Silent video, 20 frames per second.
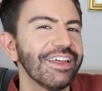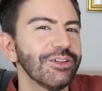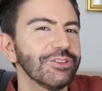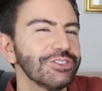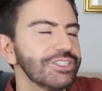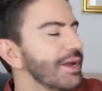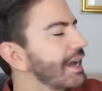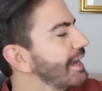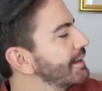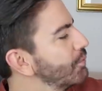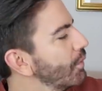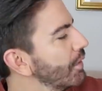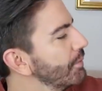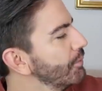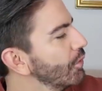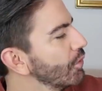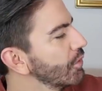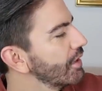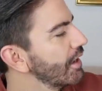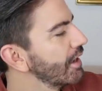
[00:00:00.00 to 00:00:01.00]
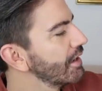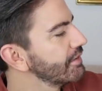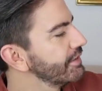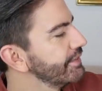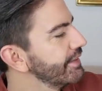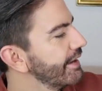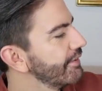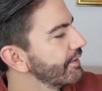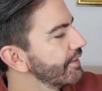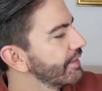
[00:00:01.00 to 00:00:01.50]
they also had one more colour in
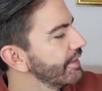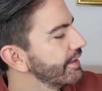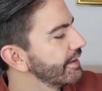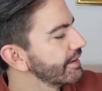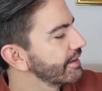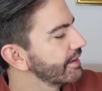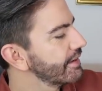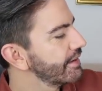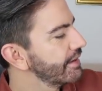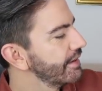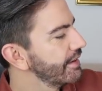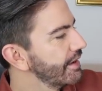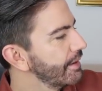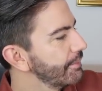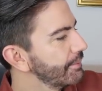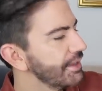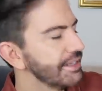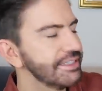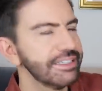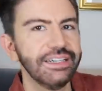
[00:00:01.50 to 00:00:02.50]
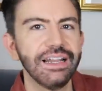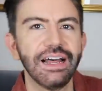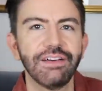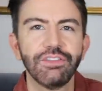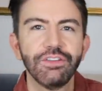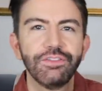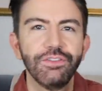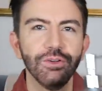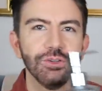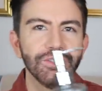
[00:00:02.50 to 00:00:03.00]
there, I think, but they didn't have
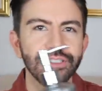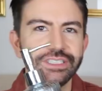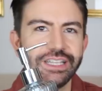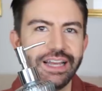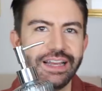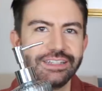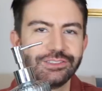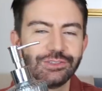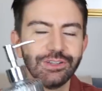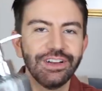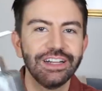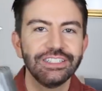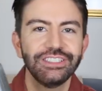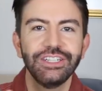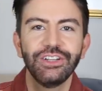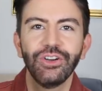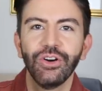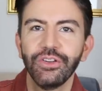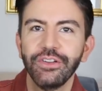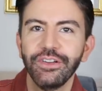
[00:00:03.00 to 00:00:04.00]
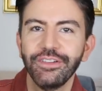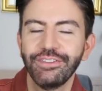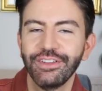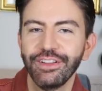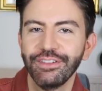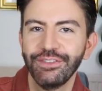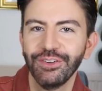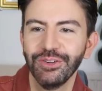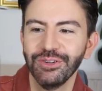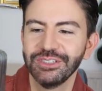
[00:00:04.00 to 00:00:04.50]
the full set. So I've actually gone for
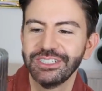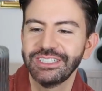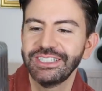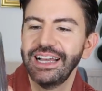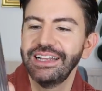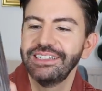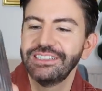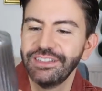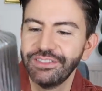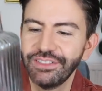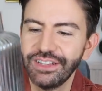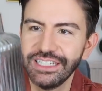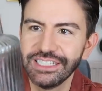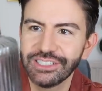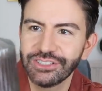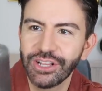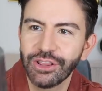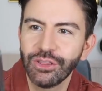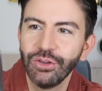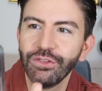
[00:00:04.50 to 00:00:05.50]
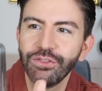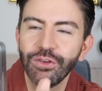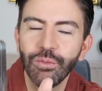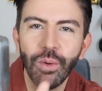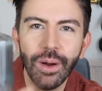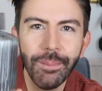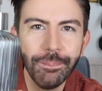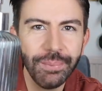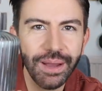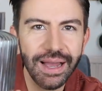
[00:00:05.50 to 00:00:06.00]
the full set of these because I thought for
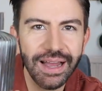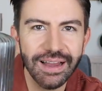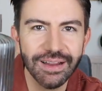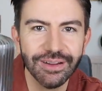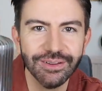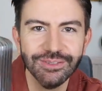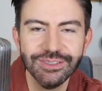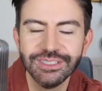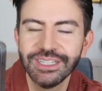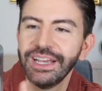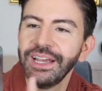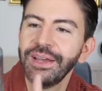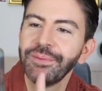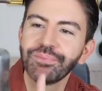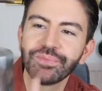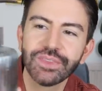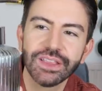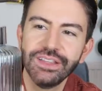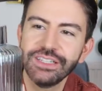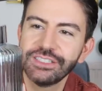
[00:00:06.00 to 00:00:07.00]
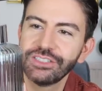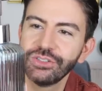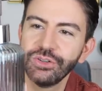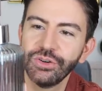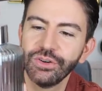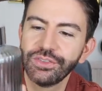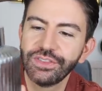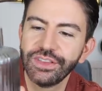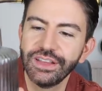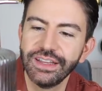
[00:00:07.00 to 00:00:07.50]
one pound, this
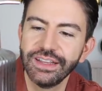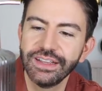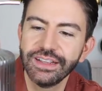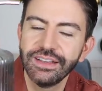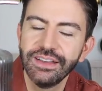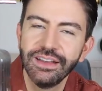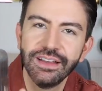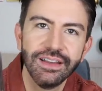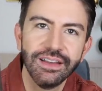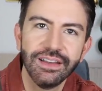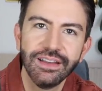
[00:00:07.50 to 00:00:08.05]
sort of thing,